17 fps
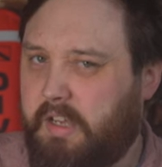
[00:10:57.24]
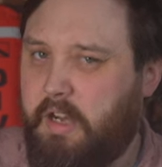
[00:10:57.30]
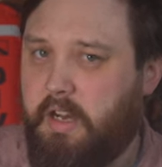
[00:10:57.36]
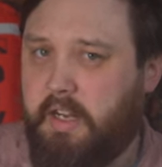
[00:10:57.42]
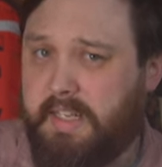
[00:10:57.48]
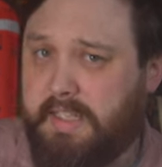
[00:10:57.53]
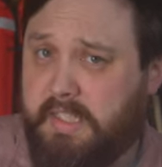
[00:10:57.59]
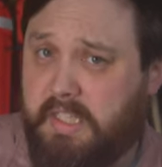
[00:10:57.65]
a
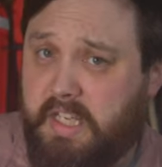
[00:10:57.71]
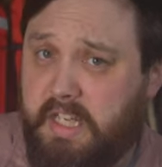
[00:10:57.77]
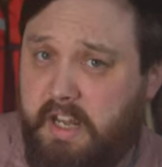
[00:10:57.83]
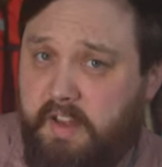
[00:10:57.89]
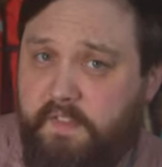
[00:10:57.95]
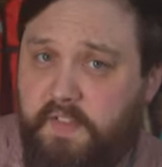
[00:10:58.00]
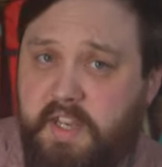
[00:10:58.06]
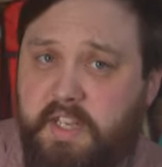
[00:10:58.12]
kind of
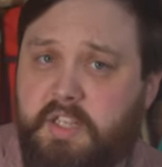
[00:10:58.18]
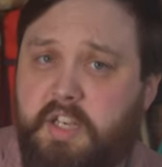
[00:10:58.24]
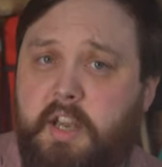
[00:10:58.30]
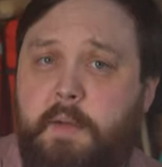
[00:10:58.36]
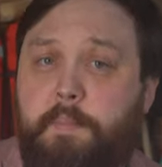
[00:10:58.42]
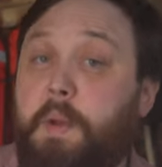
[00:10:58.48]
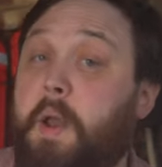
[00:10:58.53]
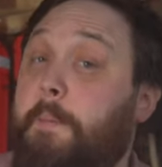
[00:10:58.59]
silly
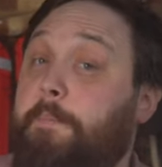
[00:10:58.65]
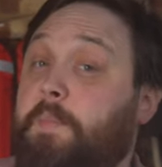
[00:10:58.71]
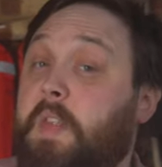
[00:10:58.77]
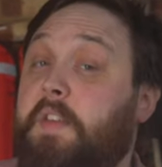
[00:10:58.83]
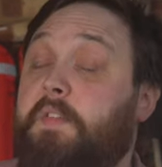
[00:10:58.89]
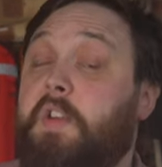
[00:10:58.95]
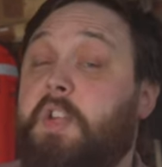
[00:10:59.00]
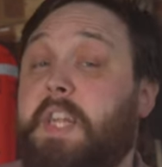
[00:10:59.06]
feature, but
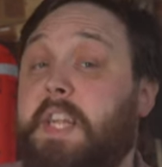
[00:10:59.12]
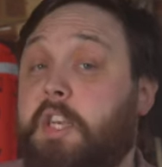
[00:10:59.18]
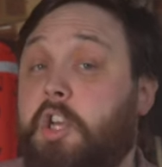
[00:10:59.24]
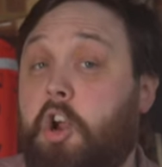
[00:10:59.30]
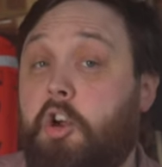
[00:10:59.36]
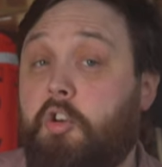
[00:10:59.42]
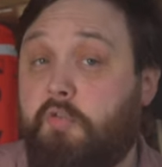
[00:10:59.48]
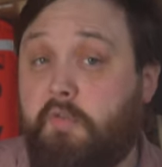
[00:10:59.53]
if you need
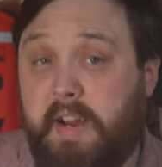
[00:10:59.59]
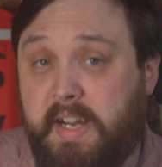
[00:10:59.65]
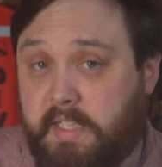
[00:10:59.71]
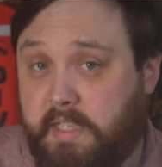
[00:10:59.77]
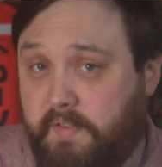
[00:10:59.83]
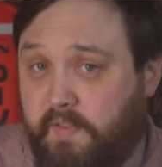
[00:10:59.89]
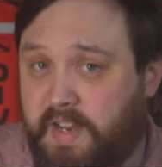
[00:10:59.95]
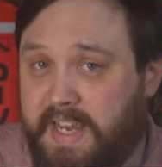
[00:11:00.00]

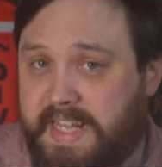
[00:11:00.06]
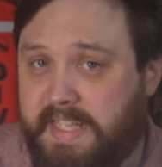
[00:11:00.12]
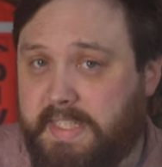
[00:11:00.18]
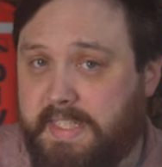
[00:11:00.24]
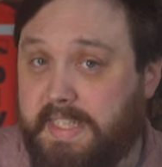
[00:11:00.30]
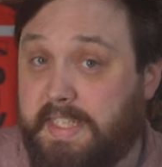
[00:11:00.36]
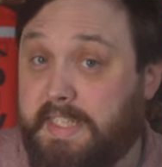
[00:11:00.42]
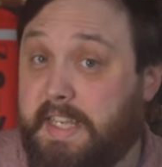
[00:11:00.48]
corrective
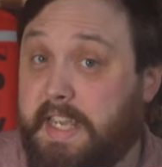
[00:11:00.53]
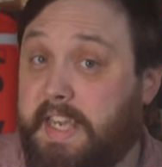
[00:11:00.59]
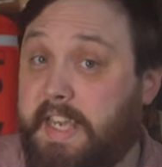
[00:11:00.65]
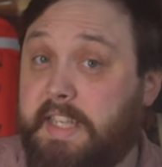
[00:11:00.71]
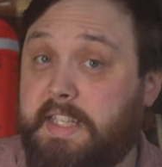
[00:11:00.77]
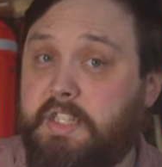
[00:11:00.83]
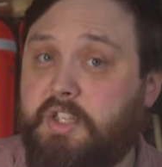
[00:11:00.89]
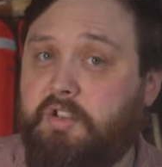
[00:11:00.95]
lenses,
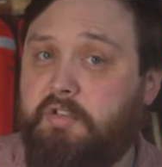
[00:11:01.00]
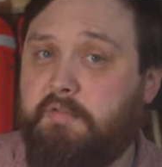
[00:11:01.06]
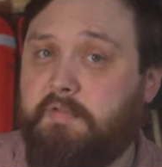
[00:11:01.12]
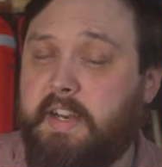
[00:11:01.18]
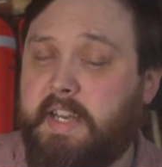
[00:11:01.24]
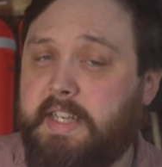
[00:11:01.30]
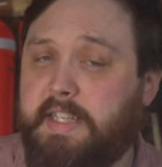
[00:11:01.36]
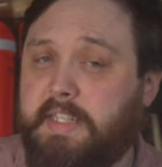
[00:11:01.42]
it's
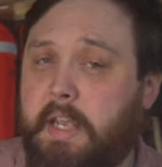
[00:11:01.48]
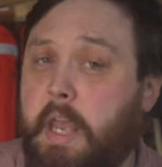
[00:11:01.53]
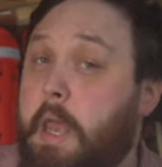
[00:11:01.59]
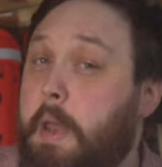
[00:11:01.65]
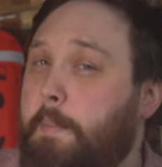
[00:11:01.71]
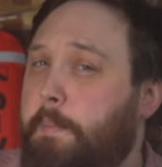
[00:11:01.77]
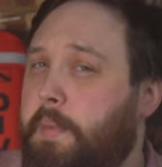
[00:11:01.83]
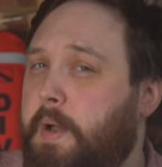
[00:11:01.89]
great.
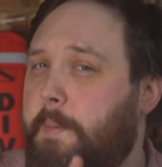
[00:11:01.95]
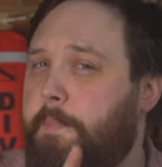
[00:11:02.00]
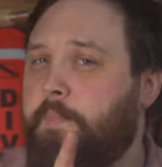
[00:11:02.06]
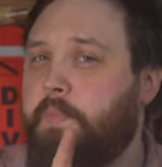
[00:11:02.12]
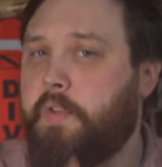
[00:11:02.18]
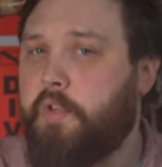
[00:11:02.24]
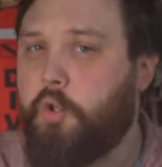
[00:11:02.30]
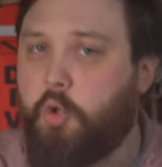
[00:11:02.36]
But
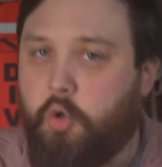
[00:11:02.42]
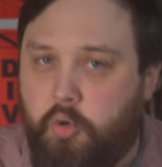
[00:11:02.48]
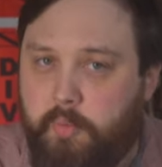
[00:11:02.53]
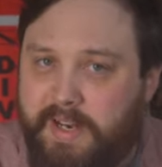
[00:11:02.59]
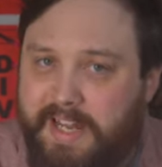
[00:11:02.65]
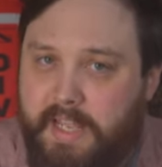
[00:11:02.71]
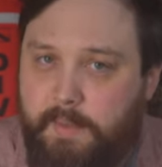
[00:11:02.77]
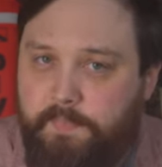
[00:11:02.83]

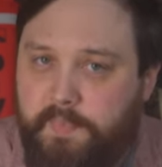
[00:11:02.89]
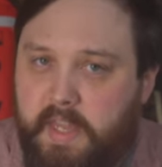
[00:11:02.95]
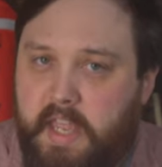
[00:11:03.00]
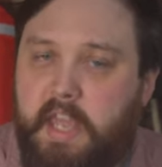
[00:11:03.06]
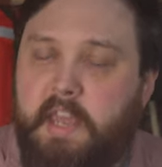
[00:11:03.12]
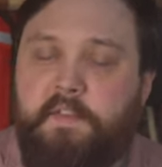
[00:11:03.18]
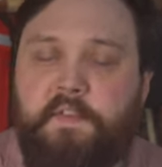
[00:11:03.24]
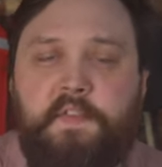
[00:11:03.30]
normally,
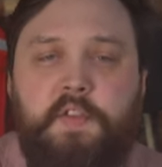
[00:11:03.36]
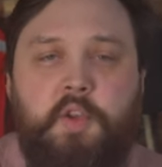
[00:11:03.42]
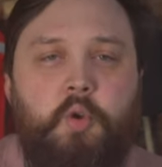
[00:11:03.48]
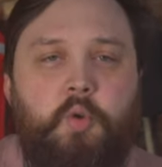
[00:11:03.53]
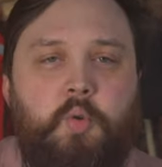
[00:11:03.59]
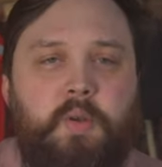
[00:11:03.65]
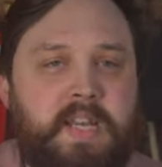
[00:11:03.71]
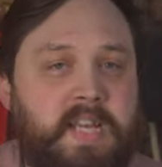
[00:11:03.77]
if
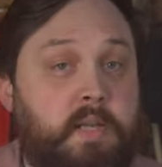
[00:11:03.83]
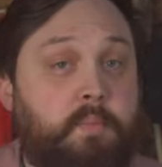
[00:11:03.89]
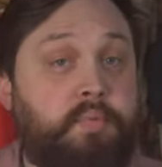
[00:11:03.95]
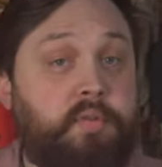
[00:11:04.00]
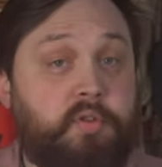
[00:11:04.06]
you need